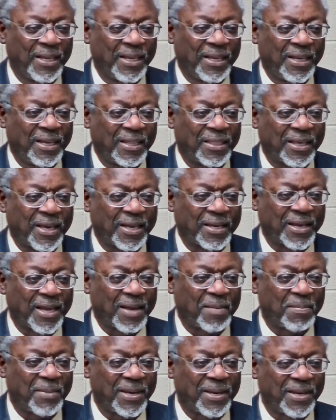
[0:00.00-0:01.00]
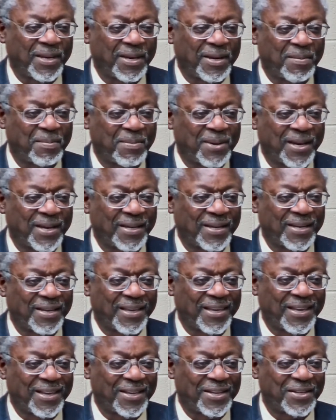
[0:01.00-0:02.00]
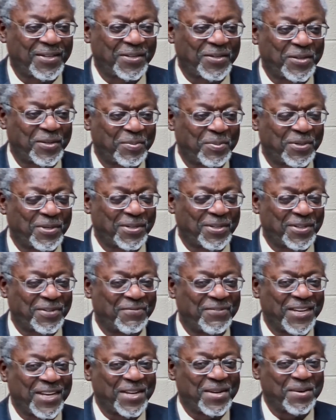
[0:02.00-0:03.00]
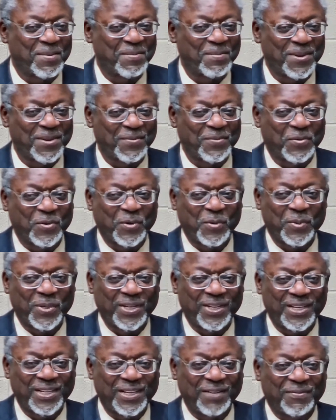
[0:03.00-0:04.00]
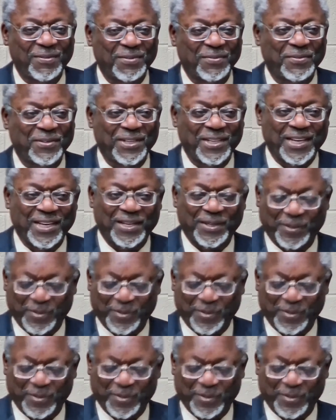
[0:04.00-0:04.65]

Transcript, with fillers: that I may come back again to the book of Nahum before we leave it for now.